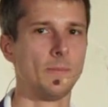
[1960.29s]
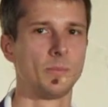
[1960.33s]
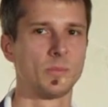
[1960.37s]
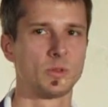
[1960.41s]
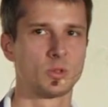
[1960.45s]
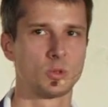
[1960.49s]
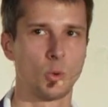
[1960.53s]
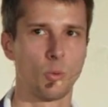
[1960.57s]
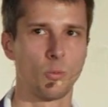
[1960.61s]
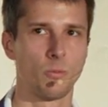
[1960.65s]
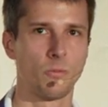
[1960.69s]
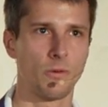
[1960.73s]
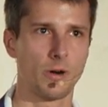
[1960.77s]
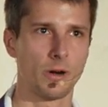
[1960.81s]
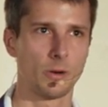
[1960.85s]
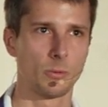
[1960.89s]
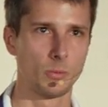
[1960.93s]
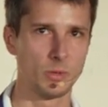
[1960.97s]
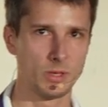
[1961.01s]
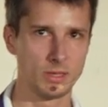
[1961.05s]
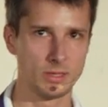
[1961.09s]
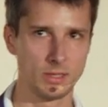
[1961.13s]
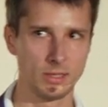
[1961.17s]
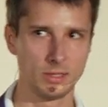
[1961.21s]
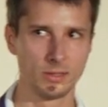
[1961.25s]
So far
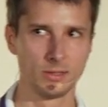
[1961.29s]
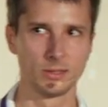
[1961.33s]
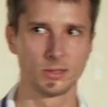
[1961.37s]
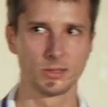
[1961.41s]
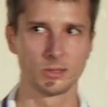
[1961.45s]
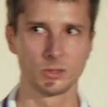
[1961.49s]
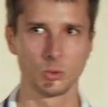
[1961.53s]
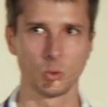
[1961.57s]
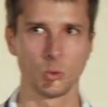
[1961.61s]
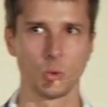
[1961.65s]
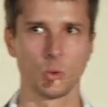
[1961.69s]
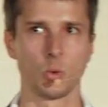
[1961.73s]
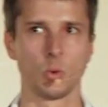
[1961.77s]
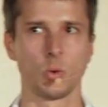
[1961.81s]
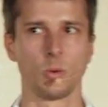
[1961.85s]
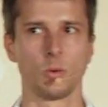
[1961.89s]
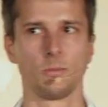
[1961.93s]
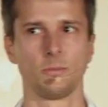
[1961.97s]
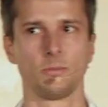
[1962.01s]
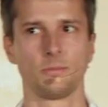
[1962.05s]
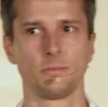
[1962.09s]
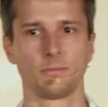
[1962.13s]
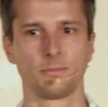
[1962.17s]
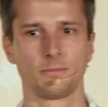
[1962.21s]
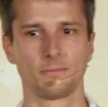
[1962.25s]
we didn't
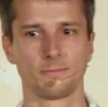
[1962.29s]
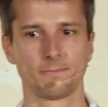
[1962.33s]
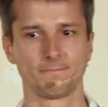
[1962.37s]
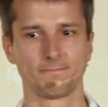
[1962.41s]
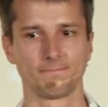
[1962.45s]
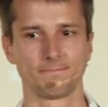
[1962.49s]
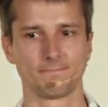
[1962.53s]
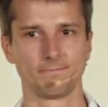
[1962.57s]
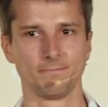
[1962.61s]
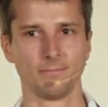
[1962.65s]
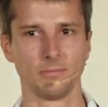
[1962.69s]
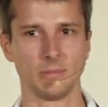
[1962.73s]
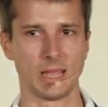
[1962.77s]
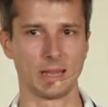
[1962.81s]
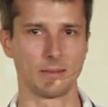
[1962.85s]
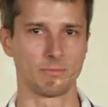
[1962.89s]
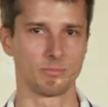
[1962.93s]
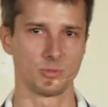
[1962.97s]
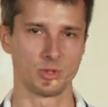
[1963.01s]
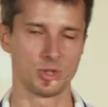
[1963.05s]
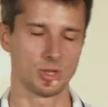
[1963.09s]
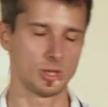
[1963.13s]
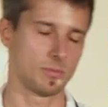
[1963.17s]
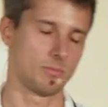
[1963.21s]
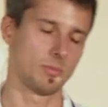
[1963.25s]
saw,
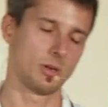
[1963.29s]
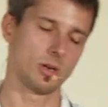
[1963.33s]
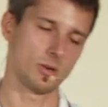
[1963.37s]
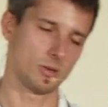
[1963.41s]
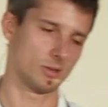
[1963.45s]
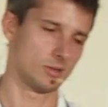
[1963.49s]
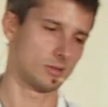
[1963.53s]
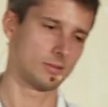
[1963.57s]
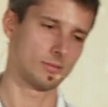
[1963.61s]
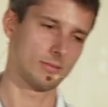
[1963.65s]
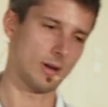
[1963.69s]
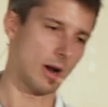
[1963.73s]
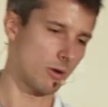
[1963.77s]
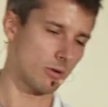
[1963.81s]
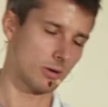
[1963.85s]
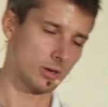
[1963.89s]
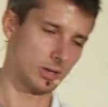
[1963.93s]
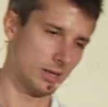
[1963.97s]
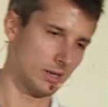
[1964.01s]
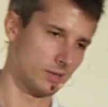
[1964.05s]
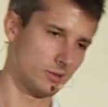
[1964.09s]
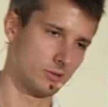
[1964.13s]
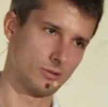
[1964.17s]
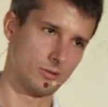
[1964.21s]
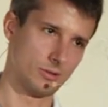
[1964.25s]
like just because our
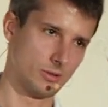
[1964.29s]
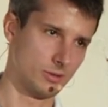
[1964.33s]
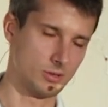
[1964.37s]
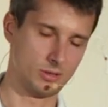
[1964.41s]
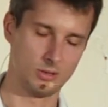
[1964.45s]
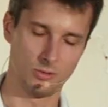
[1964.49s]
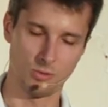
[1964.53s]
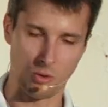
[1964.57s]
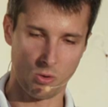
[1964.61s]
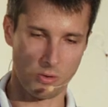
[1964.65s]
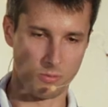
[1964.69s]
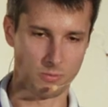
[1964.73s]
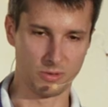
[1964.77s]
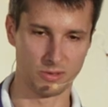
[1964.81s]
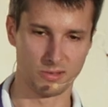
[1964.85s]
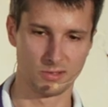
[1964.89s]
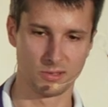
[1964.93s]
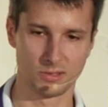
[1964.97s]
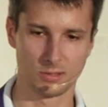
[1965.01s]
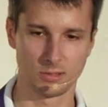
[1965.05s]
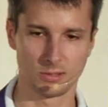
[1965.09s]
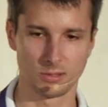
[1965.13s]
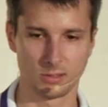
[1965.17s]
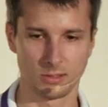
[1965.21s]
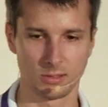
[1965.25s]
cluster is
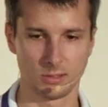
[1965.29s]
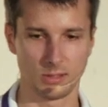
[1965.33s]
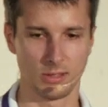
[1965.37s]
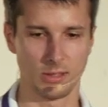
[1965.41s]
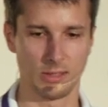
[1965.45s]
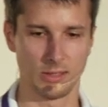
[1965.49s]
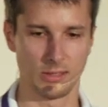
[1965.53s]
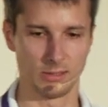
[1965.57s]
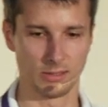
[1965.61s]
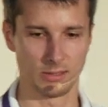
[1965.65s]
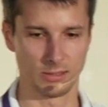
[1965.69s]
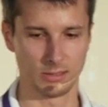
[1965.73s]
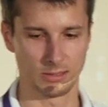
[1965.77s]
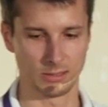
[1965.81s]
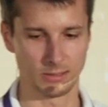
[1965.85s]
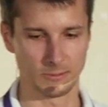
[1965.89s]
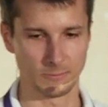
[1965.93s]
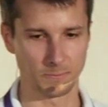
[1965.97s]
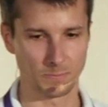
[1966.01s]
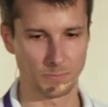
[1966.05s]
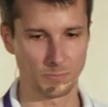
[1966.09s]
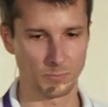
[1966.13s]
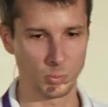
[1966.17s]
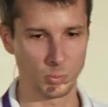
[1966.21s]
enormous and uh,